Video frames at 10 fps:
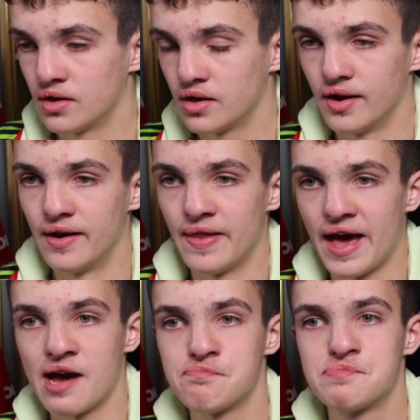an
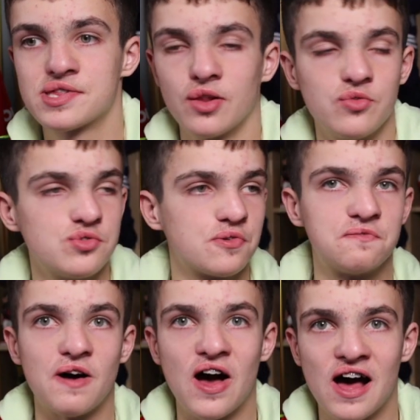absolute
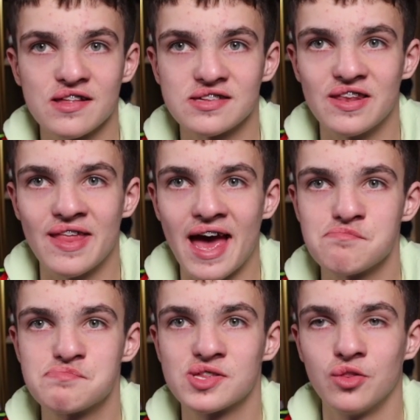farce, an
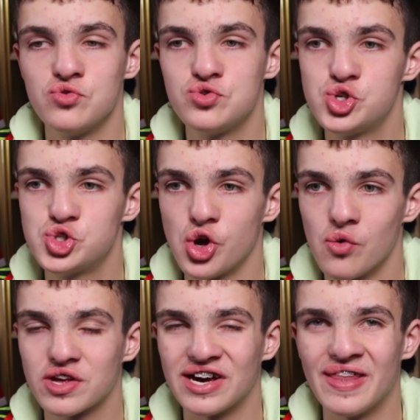absolute
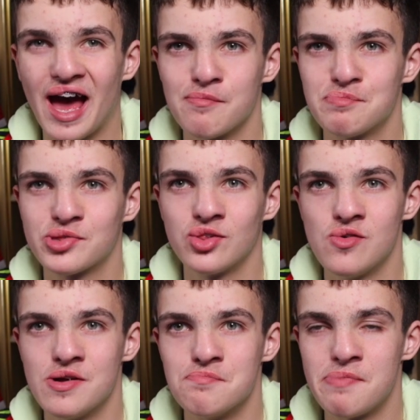joke, an absolute
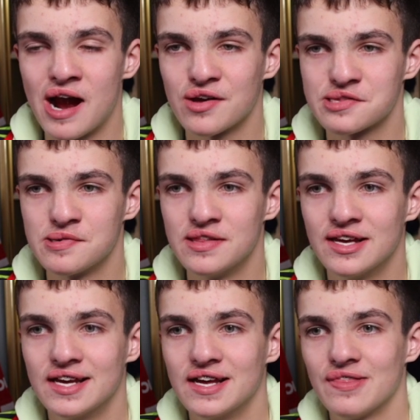embarrassment.
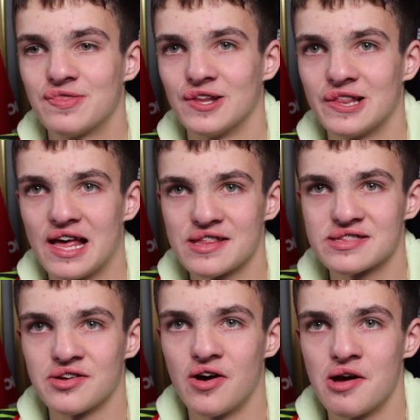The last
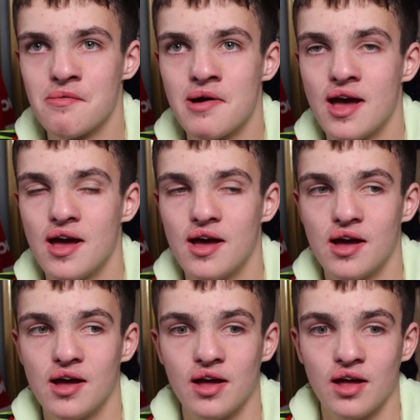time
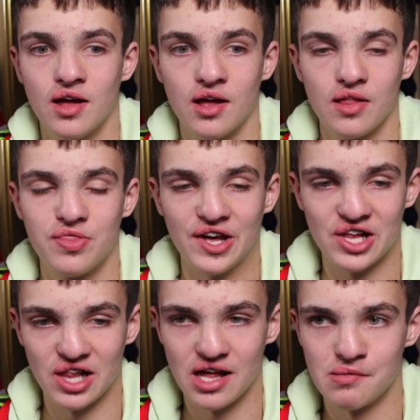the
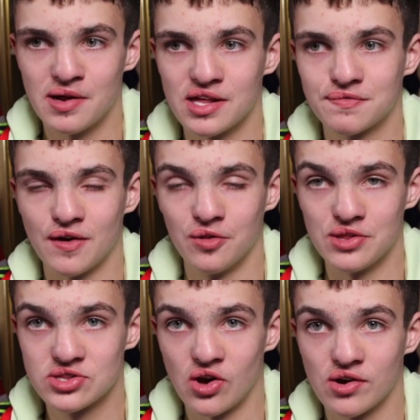club has felt
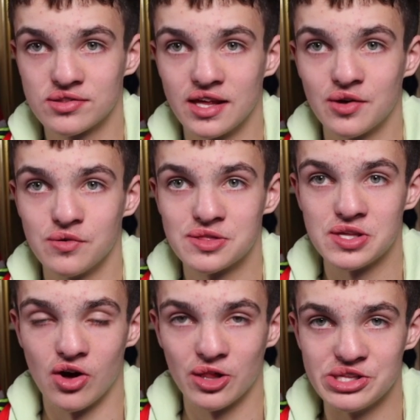this toxic was the
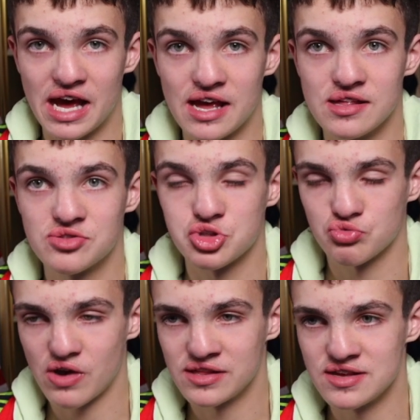Oli days, the
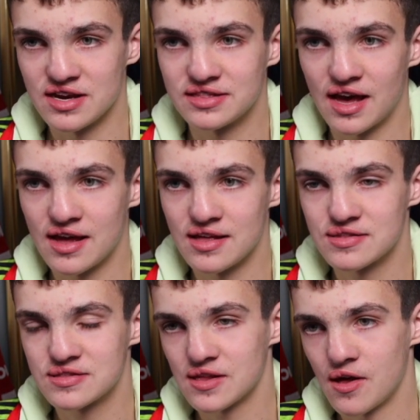Rangnick
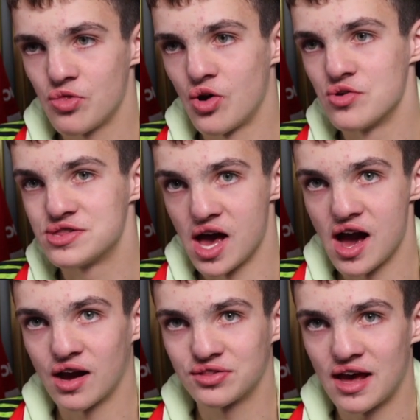days, those
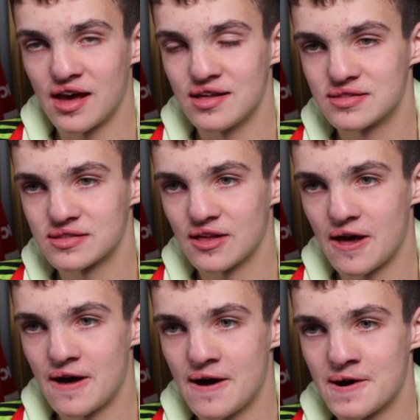dark days.
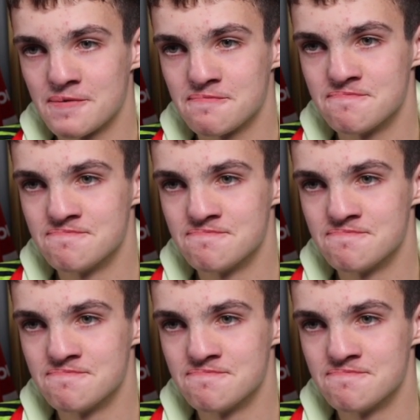The